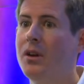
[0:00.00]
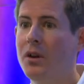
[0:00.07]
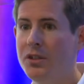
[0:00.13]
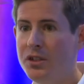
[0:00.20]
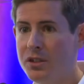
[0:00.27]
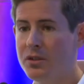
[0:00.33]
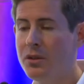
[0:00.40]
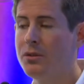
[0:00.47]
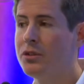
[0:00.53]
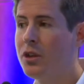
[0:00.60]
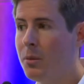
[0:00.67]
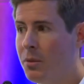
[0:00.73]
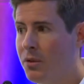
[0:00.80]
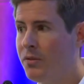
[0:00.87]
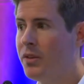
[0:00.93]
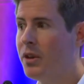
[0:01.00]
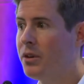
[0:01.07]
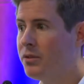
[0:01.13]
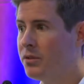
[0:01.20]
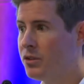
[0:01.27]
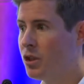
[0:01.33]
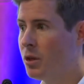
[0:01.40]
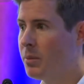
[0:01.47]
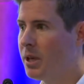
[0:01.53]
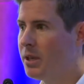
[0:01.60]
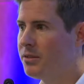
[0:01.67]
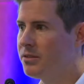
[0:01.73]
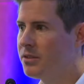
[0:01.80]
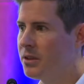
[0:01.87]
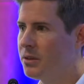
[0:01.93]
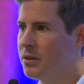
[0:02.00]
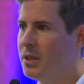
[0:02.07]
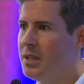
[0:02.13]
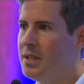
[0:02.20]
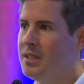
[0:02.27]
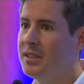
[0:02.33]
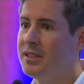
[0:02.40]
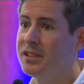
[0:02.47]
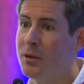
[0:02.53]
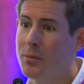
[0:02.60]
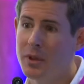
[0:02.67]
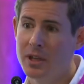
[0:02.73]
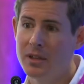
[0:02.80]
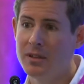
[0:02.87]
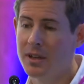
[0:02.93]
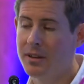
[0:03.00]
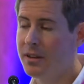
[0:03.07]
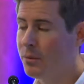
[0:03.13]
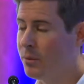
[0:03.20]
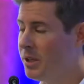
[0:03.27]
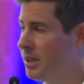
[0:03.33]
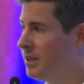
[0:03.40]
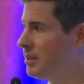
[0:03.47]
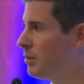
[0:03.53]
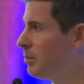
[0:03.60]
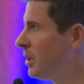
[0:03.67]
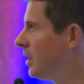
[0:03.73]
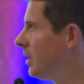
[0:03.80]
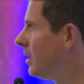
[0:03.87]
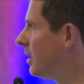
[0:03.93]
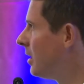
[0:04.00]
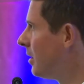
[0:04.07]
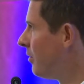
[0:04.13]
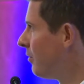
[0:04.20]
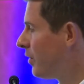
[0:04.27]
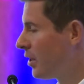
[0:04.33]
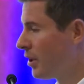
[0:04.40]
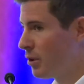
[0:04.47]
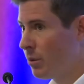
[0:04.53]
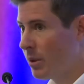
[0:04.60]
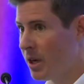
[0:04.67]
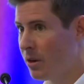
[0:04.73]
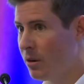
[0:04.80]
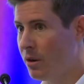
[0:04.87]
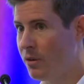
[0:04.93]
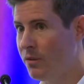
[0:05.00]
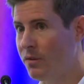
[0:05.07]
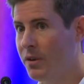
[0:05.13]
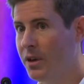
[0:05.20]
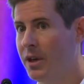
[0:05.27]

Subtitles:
just on top of those job ads. So something I think we need to be very aware of.